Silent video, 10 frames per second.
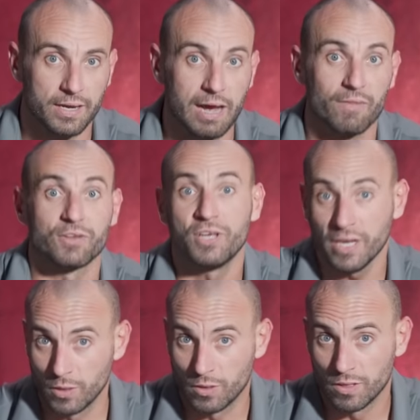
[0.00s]
Now, the
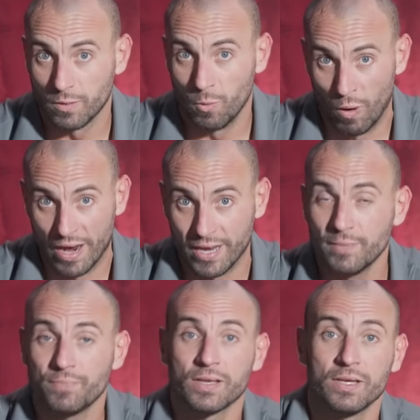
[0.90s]
second way
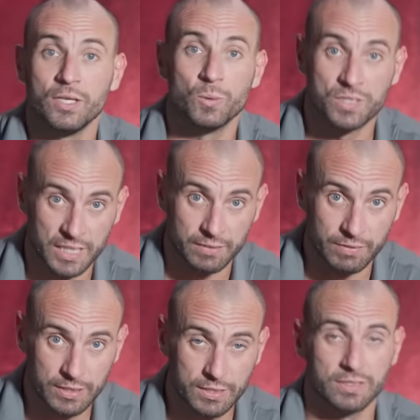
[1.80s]
you achieve
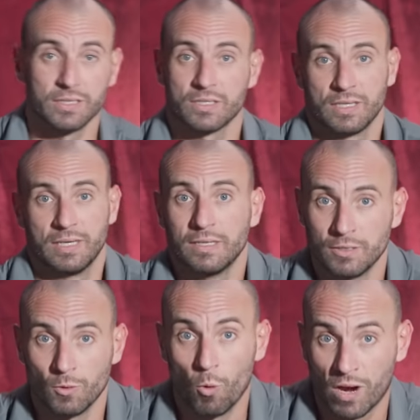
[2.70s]
this, this uh,
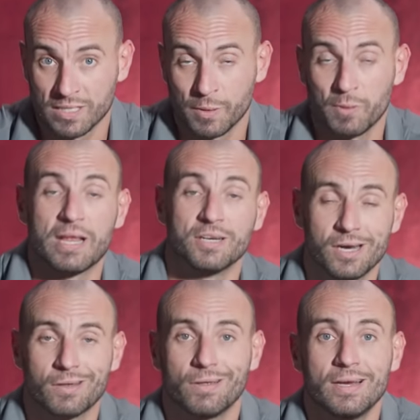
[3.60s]
orgasming without
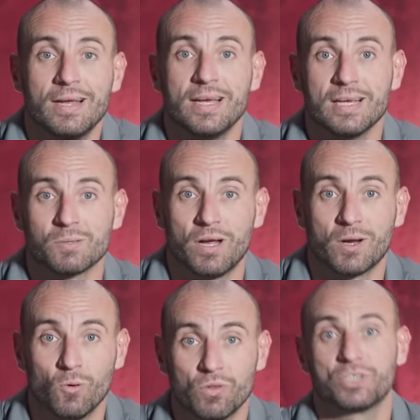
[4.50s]
ejaculating, is what I
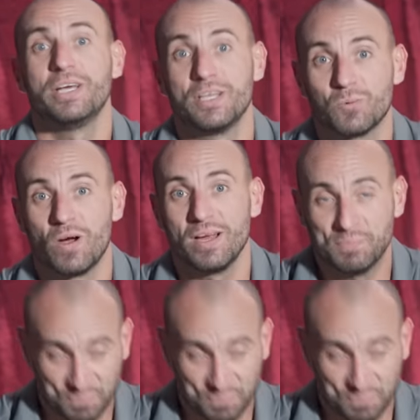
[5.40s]
call the cheater's way,